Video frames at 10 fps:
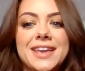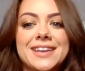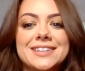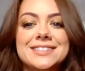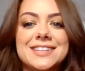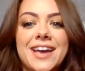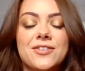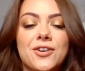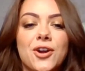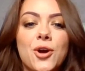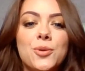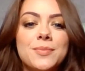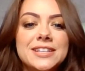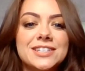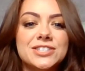Making It Together
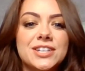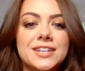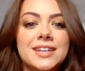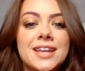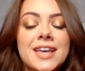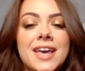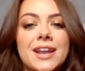Home Edition.